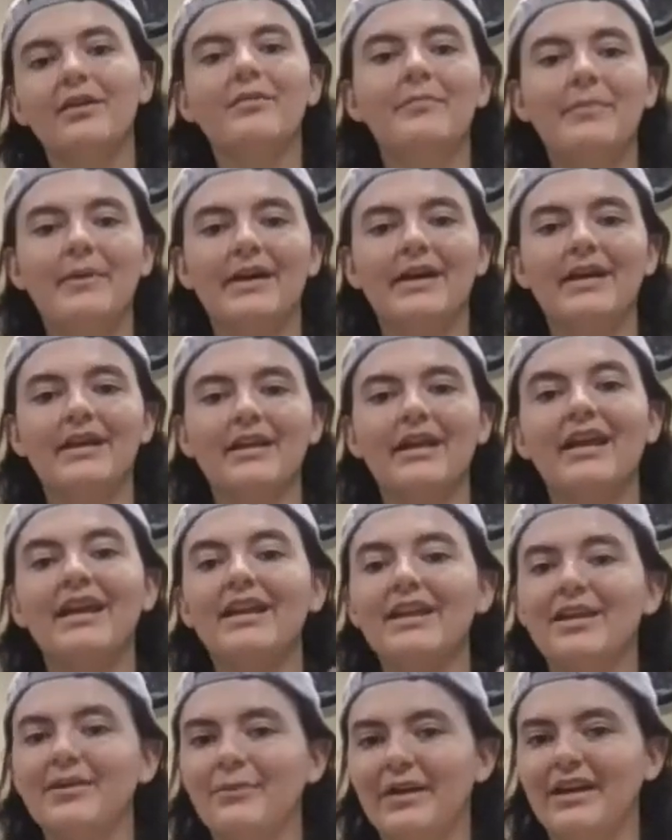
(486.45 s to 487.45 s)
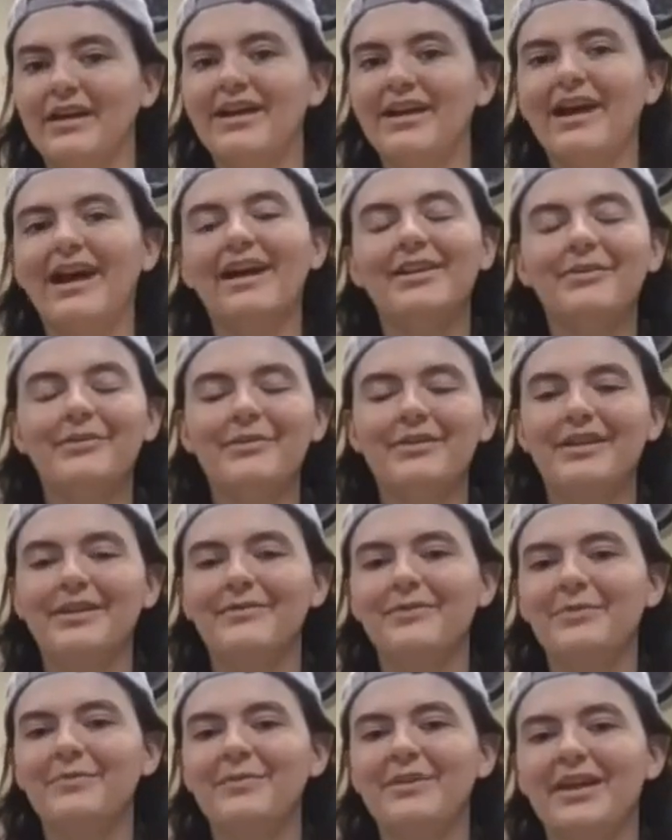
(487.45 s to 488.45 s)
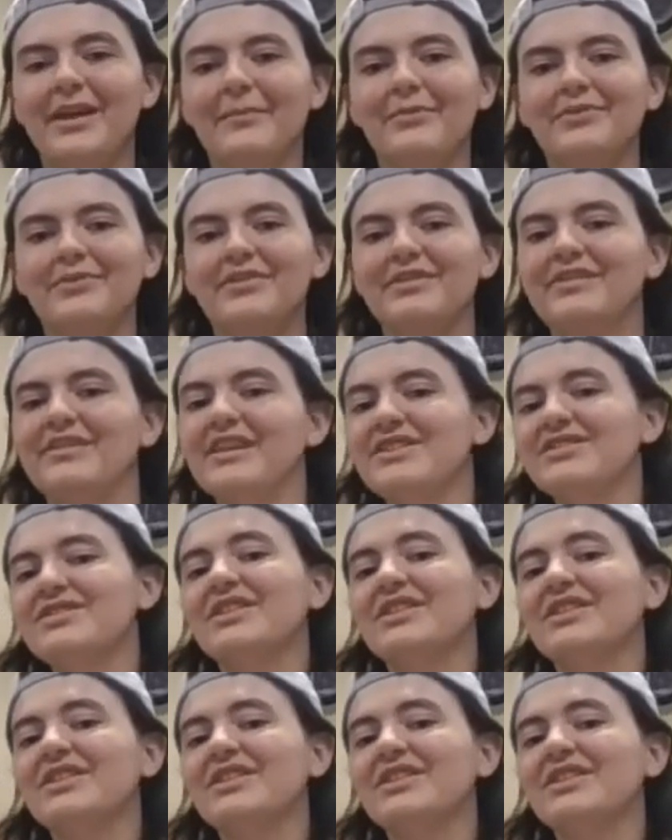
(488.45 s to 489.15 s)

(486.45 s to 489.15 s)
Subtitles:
But anyway, I know enough to be able to teach